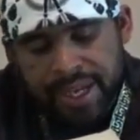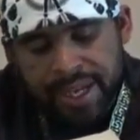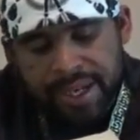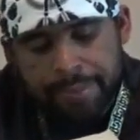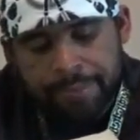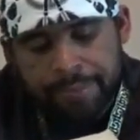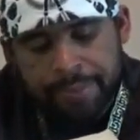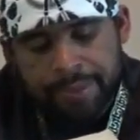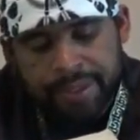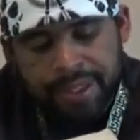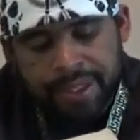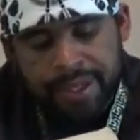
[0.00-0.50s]
the
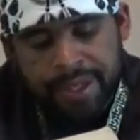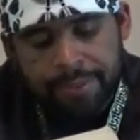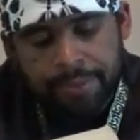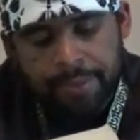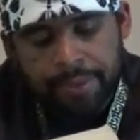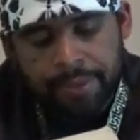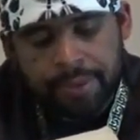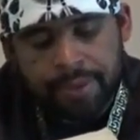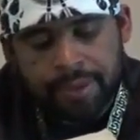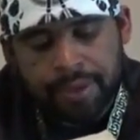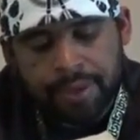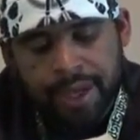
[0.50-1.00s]
day when
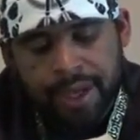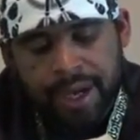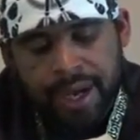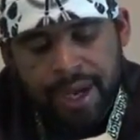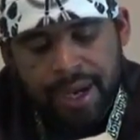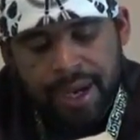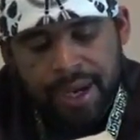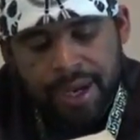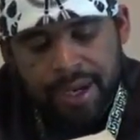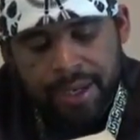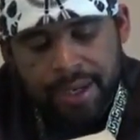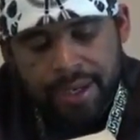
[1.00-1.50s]
they were
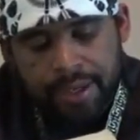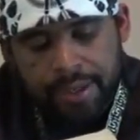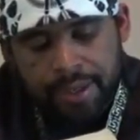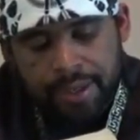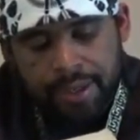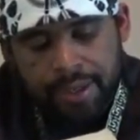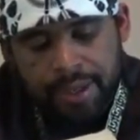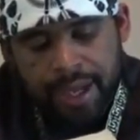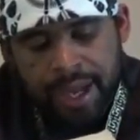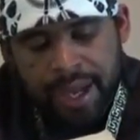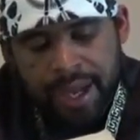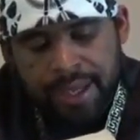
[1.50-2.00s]

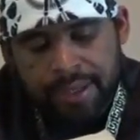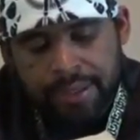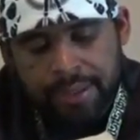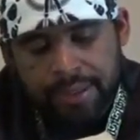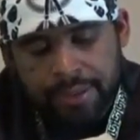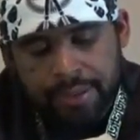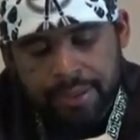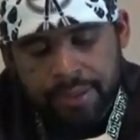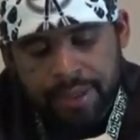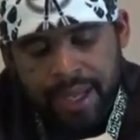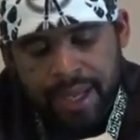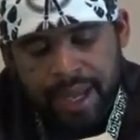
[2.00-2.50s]

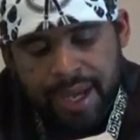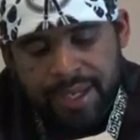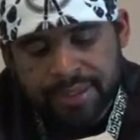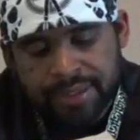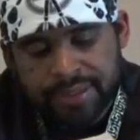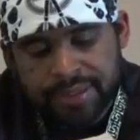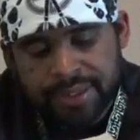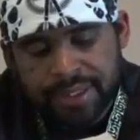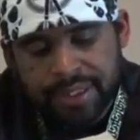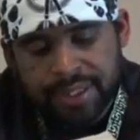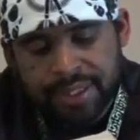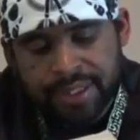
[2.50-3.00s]
at
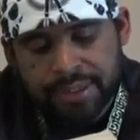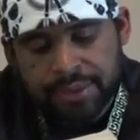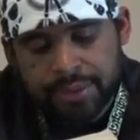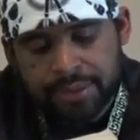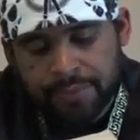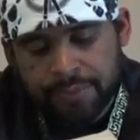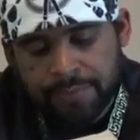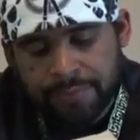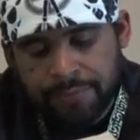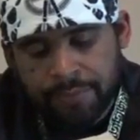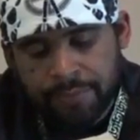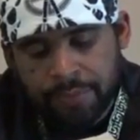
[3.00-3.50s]
last to
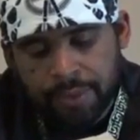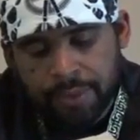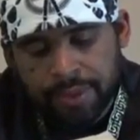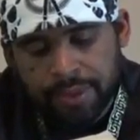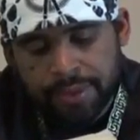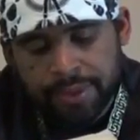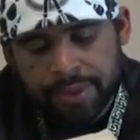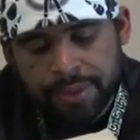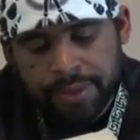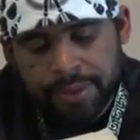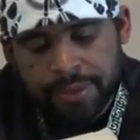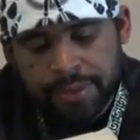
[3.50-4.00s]
issue
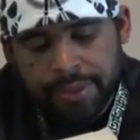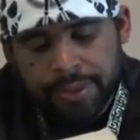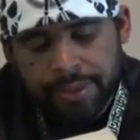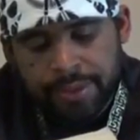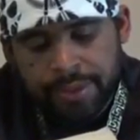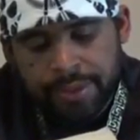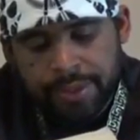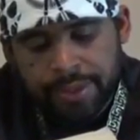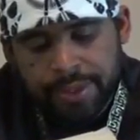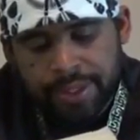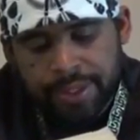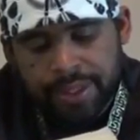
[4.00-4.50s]
forth
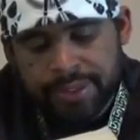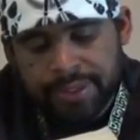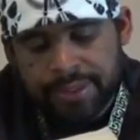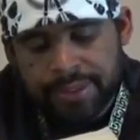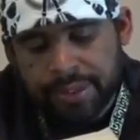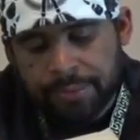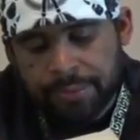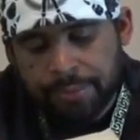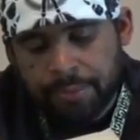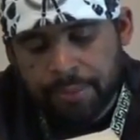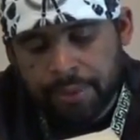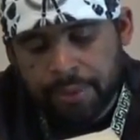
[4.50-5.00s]

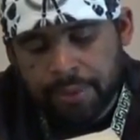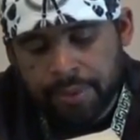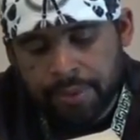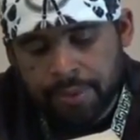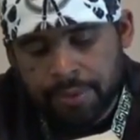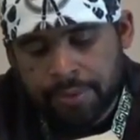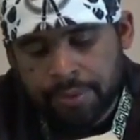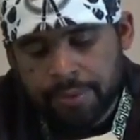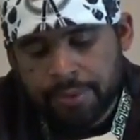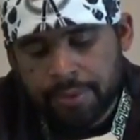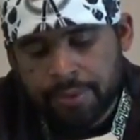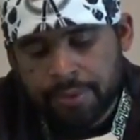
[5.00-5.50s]
into the
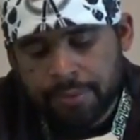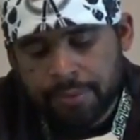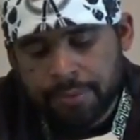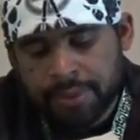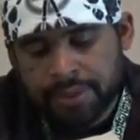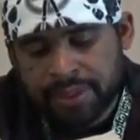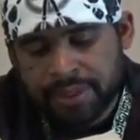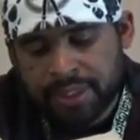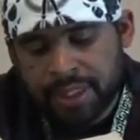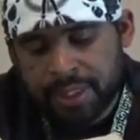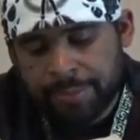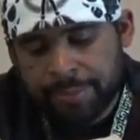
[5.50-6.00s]
world
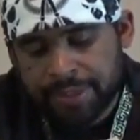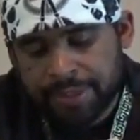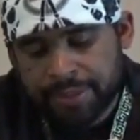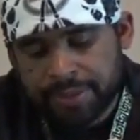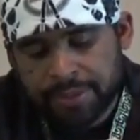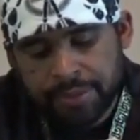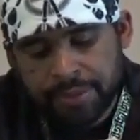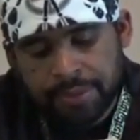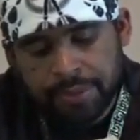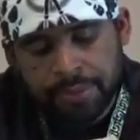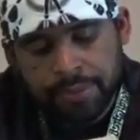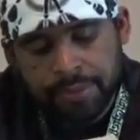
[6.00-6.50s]
was
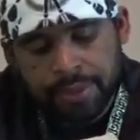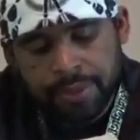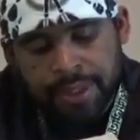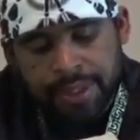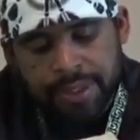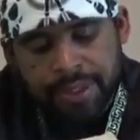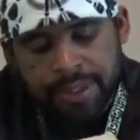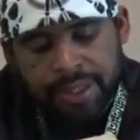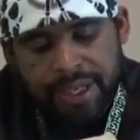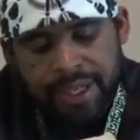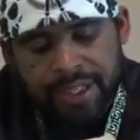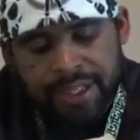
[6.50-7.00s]
coming
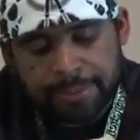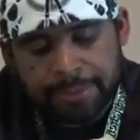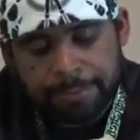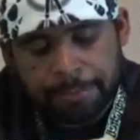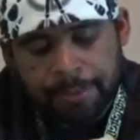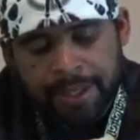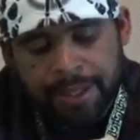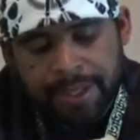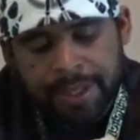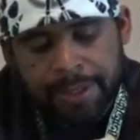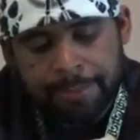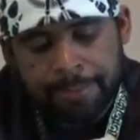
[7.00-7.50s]
soon, they
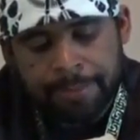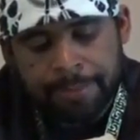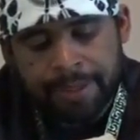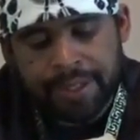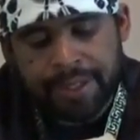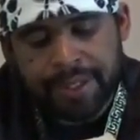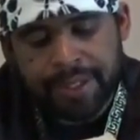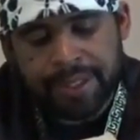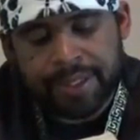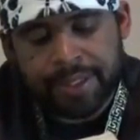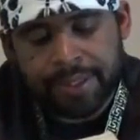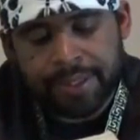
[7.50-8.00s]

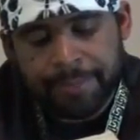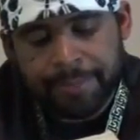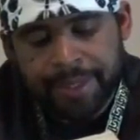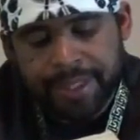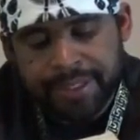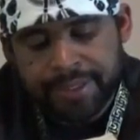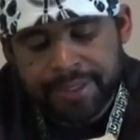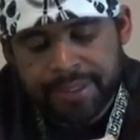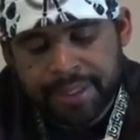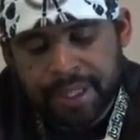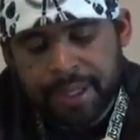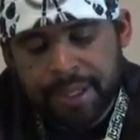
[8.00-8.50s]
explained, but in
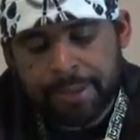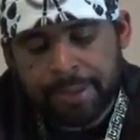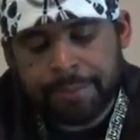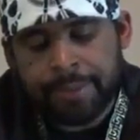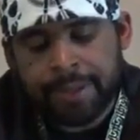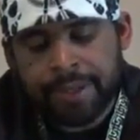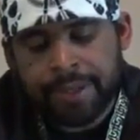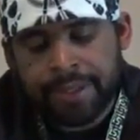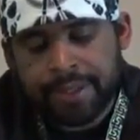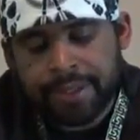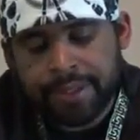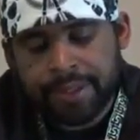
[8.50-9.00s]
the
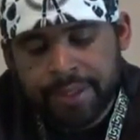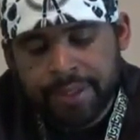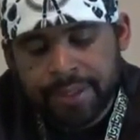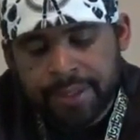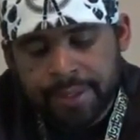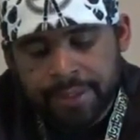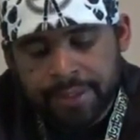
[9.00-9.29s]
meantime